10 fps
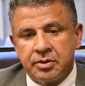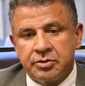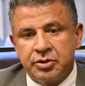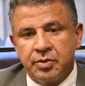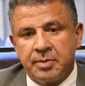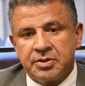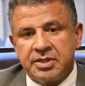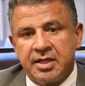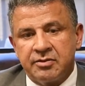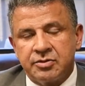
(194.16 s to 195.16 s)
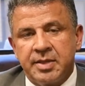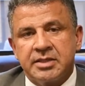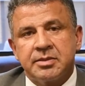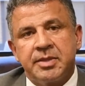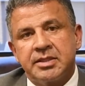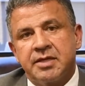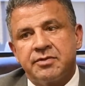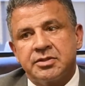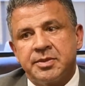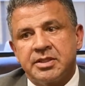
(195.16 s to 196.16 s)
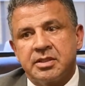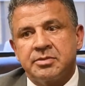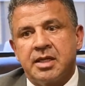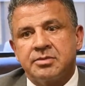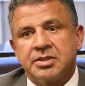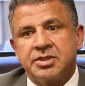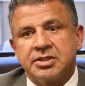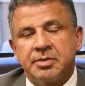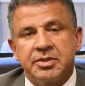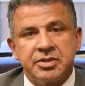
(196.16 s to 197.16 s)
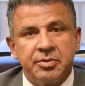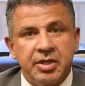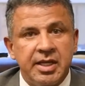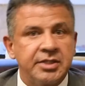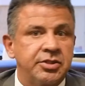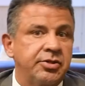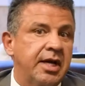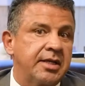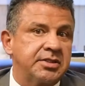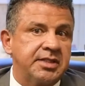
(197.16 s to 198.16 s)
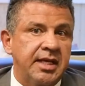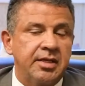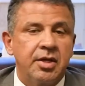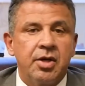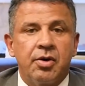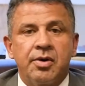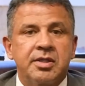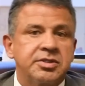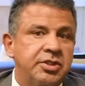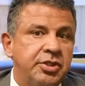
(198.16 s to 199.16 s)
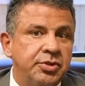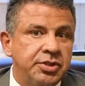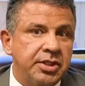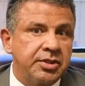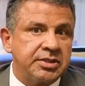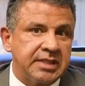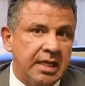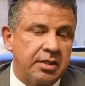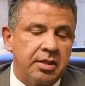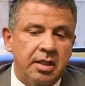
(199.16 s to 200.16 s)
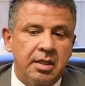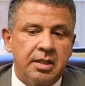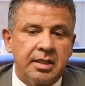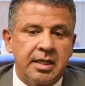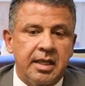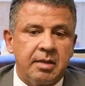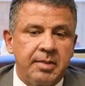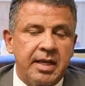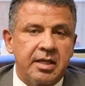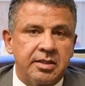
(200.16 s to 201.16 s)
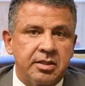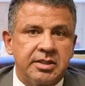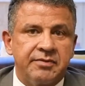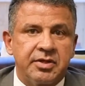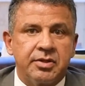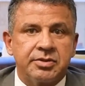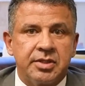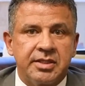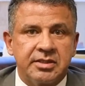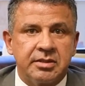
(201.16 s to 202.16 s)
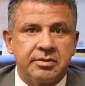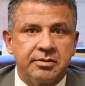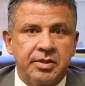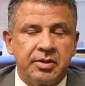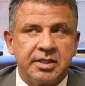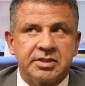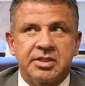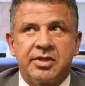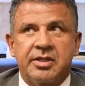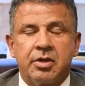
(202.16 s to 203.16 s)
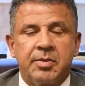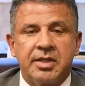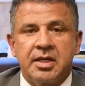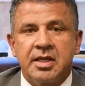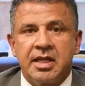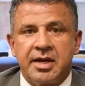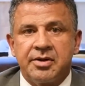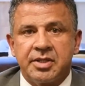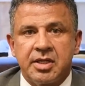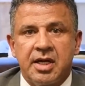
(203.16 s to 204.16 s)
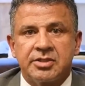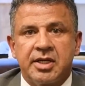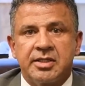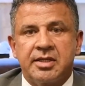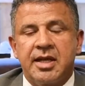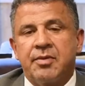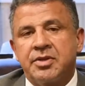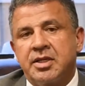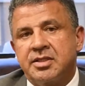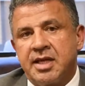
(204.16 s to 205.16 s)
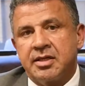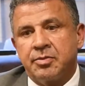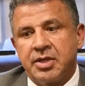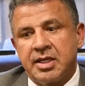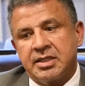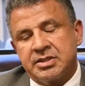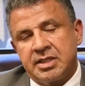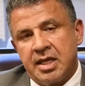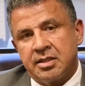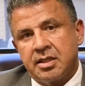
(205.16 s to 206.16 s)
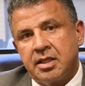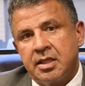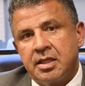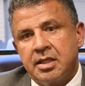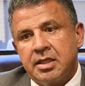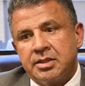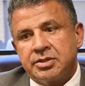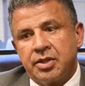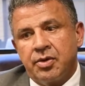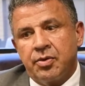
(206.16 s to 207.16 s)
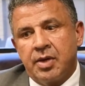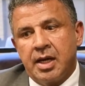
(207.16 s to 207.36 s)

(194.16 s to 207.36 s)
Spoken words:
two representatives makes a big difference, because sometimes it's just a miscommunication or out of state or an institutional seller. They can make it a little difficult. So we don't necessarily have to go by the letter of the contract on that. With an addendum, we can extend. So